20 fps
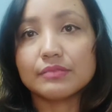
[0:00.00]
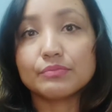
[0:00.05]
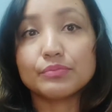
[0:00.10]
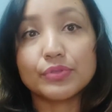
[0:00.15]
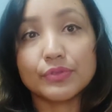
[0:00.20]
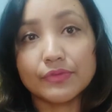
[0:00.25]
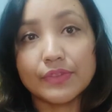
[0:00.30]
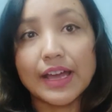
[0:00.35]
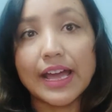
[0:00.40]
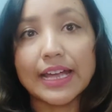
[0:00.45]

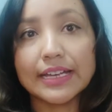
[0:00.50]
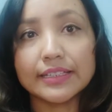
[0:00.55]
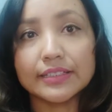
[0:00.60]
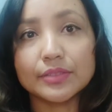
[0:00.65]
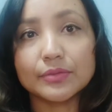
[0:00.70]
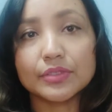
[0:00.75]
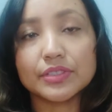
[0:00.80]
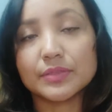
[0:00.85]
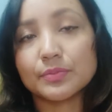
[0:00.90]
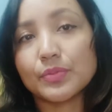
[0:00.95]
provide
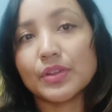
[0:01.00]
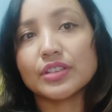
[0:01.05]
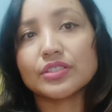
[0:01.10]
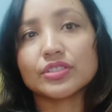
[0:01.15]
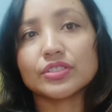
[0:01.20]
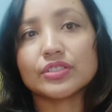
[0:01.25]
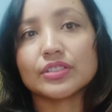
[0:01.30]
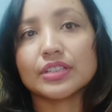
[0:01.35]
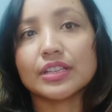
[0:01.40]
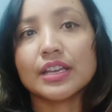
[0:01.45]
the
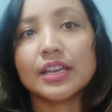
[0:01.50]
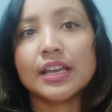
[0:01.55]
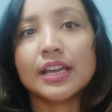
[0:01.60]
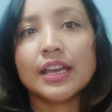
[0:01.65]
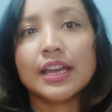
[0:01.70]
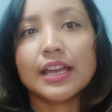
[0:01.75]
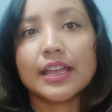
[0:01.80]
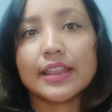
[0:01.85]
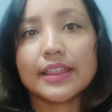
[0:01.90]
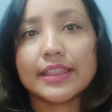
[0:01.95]
expression
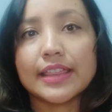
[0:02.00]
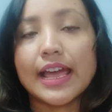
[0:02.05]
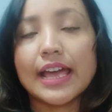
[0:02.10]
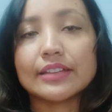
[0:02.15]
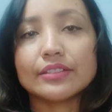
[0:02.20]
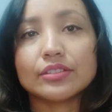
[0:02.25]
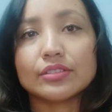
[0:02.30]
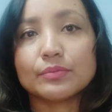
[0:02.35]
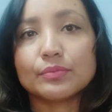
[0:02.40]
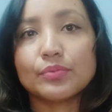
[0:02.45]

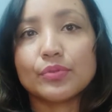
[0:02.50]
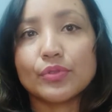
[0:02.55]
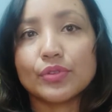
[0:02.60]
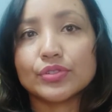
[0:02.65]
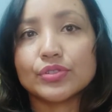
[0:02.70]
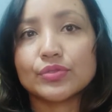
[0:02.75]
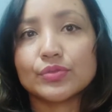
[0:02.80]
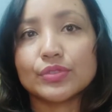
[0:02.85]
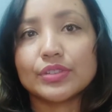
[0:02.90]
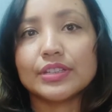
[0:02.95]
that the
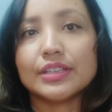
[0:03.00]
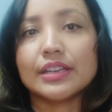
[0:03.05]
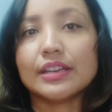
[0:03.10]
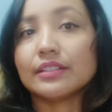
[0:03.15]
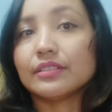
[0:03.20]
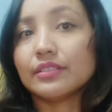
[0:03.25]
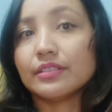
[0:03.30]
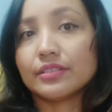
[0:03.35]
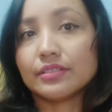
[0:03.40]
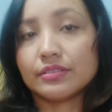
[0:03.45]

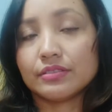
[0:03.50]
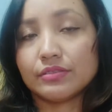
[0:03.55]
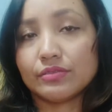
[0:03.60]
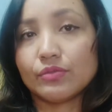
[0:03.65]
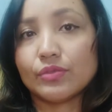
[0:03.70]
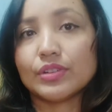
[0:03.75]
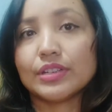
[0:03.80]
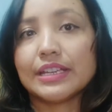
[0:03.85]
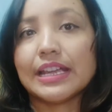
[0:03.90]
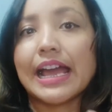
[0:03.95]

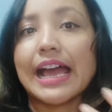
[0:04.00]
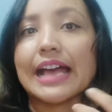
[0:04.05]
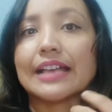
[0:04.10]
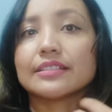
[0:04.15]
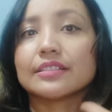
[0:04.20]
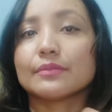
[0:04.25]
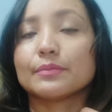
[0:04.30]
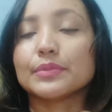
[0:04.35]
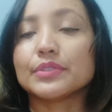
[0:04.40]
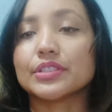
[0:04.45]
story
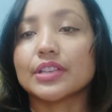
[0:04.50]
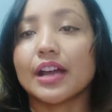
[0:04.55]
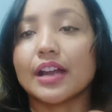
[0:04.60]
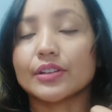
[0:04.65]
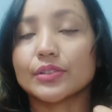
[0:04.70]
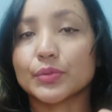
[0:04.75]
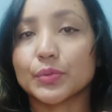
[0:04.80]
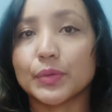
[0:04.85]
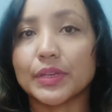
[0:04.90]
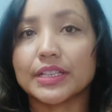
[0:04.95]
has a
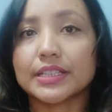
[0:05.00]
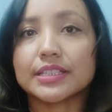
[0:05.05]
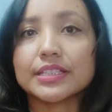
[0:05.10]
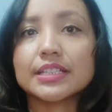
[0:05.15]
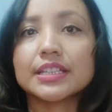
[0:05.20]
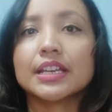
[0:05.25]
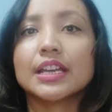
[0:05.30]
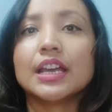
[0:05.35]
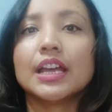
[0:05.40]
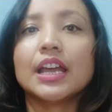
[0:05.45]
bizarre twist.